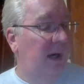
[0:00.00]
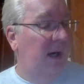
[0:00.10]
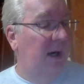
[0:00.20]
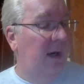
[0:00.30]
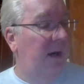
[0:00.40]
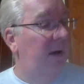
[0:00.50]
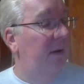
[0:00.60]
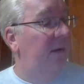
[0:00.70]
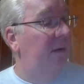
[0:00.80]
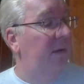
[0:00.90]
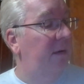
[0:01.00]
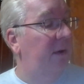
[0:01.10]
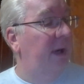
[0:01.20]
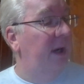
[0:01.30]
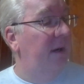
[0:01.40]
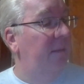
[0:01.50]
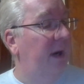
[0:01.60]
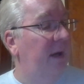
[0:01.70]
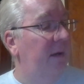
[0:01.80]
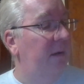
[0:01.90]
Looking at
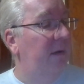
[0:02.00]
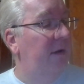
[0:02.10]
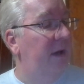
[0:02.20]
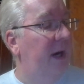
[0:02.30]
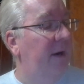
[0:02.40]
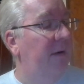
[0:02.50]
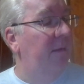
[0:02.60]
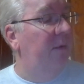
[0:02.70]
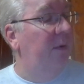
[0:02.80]
my sire and